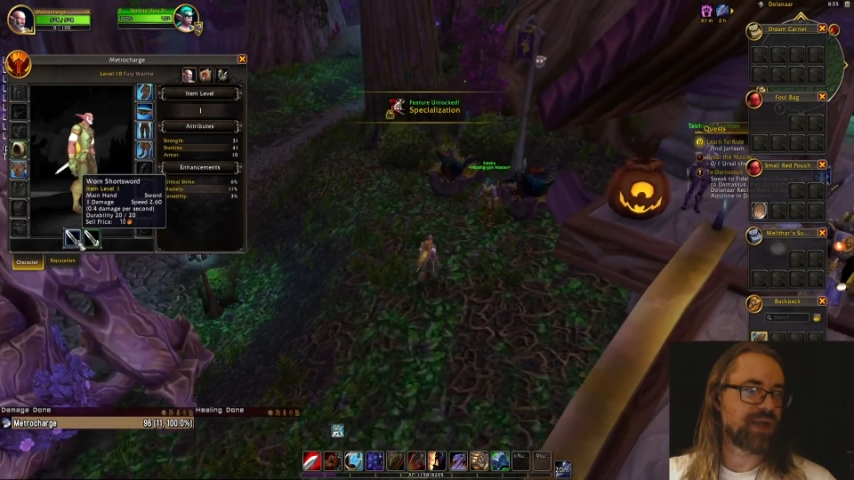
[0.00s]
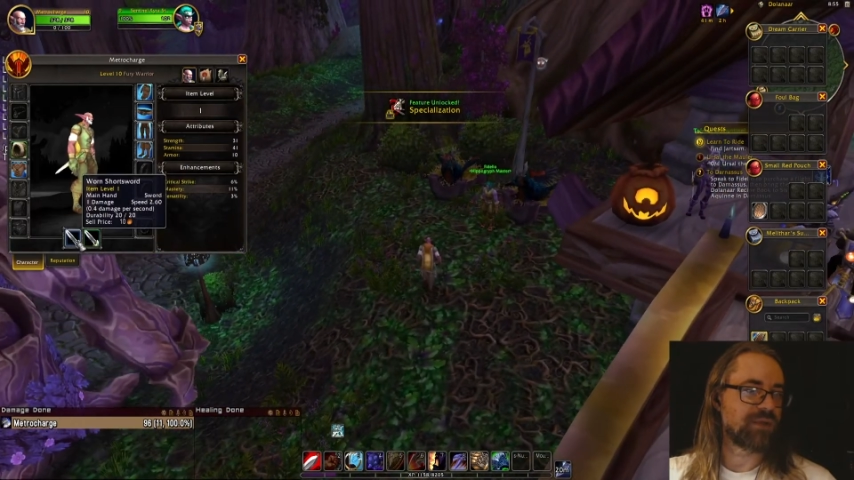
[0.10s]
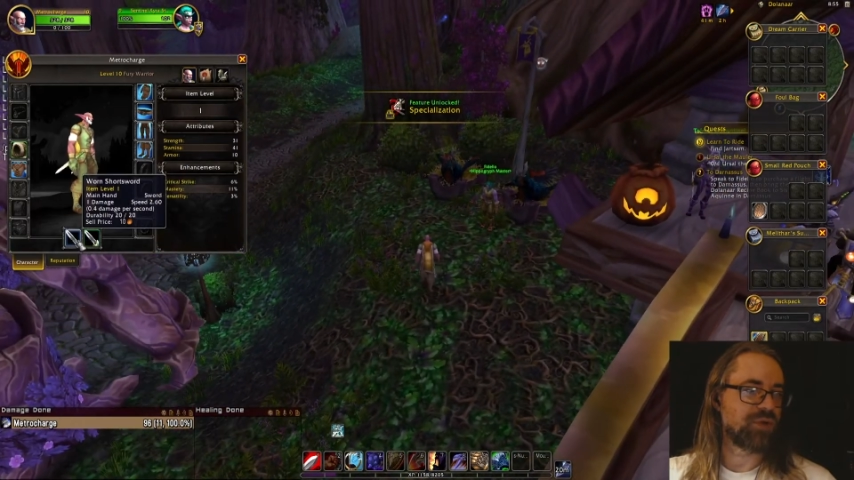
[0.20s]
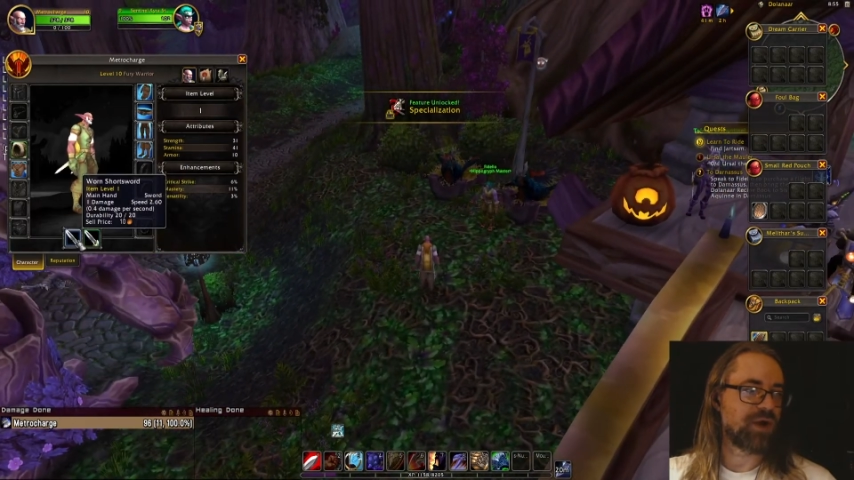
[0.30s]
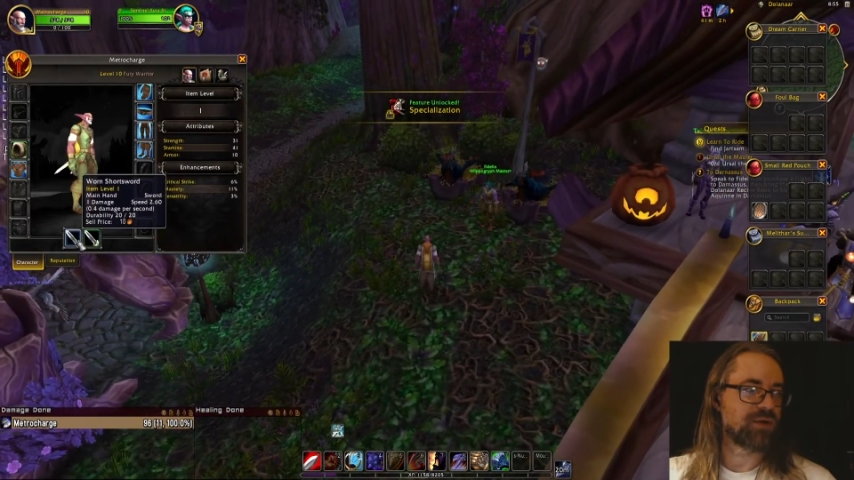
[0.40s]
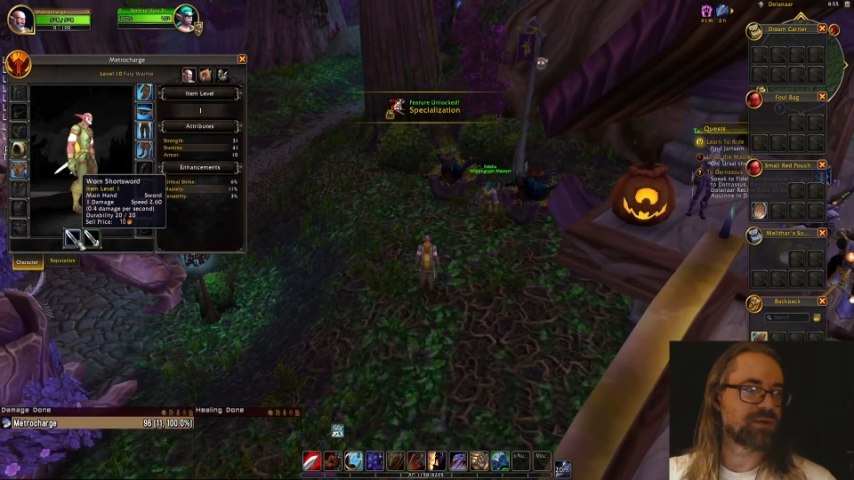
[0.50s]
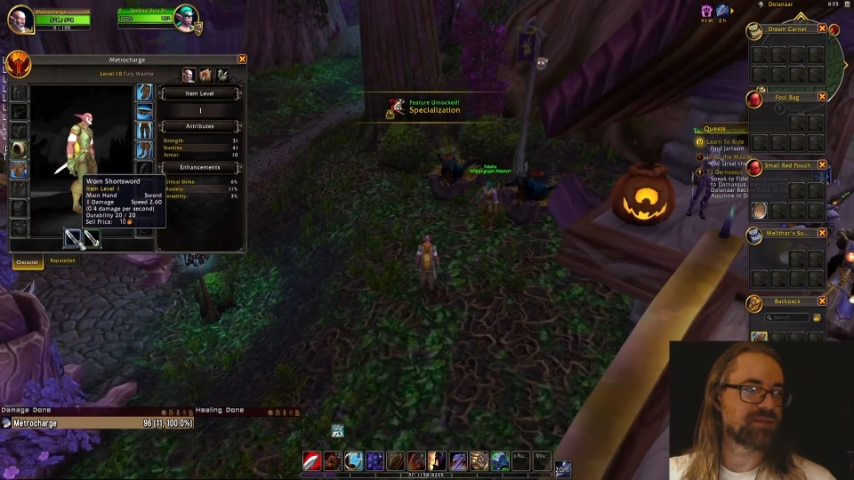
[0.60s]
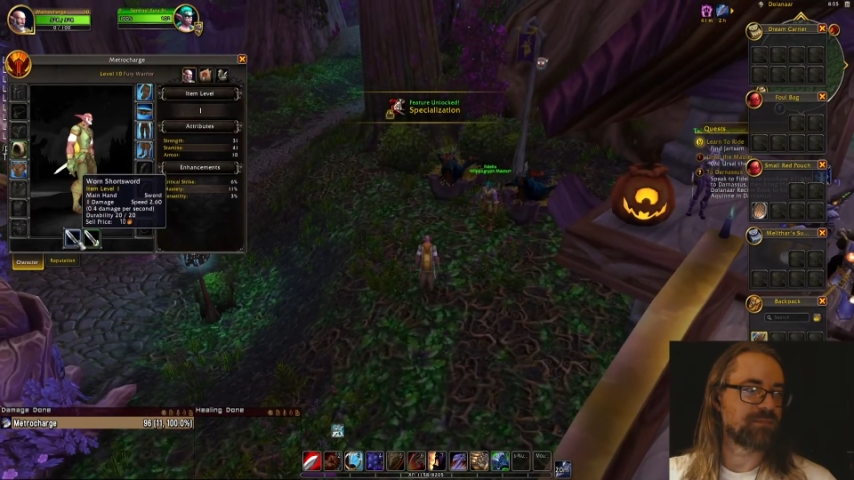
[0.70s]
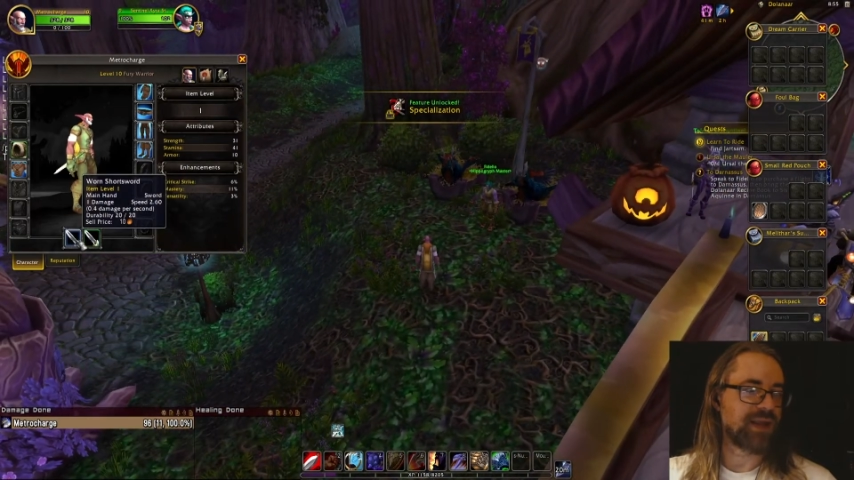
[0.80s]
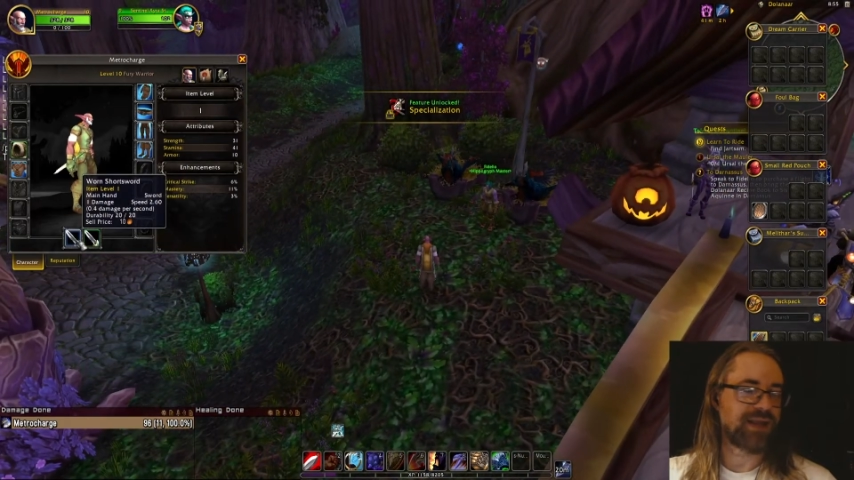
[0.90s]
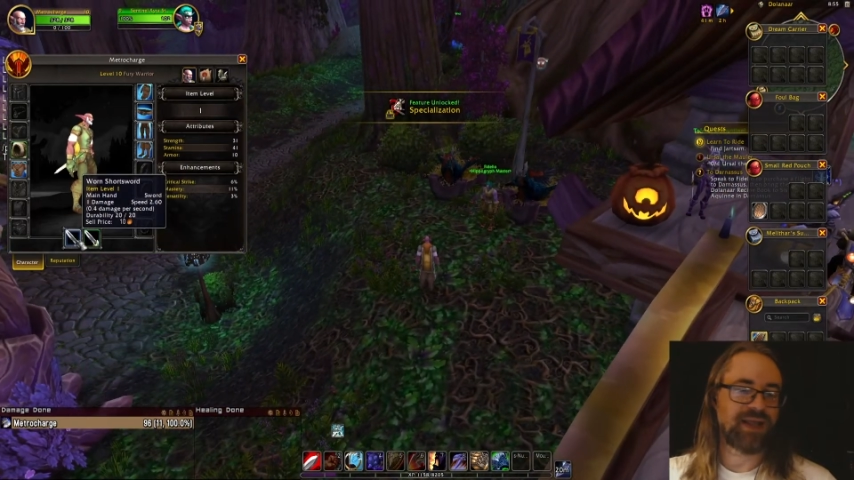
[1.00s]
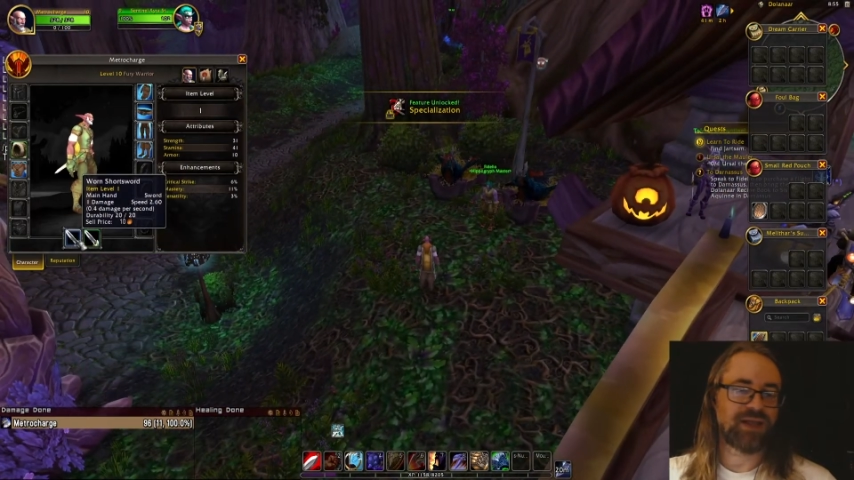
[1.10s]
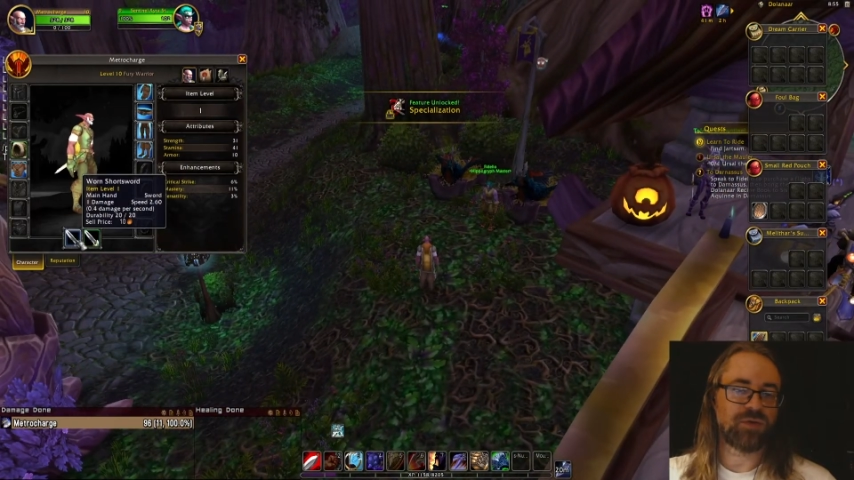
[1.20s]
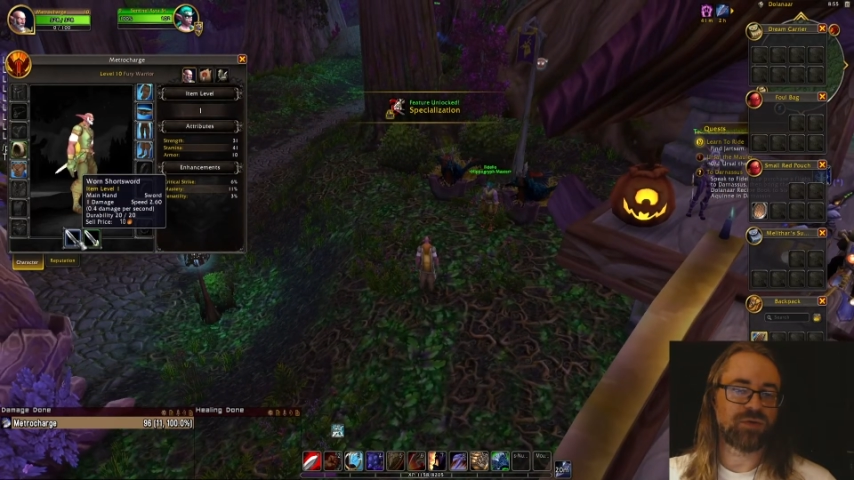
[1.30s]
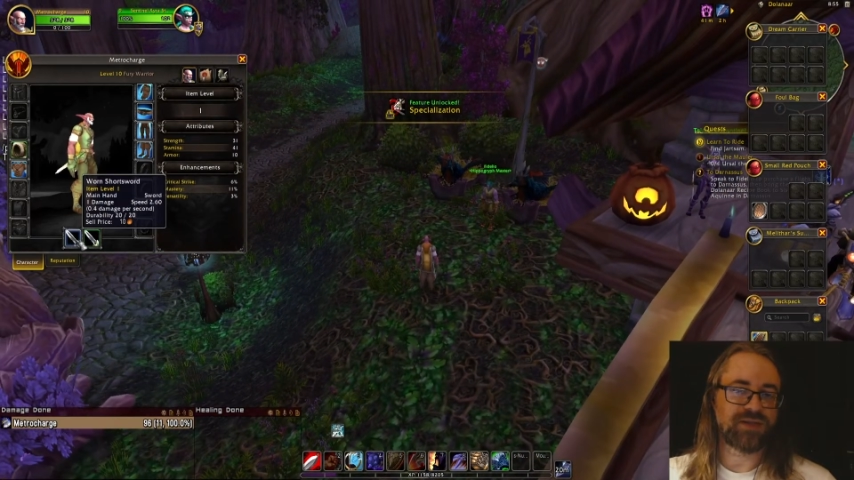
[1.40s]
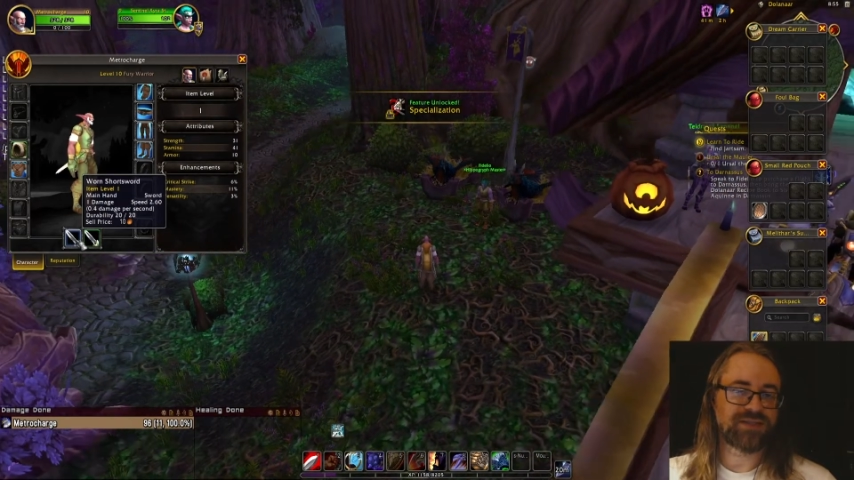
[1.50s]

had prior was a main hand only,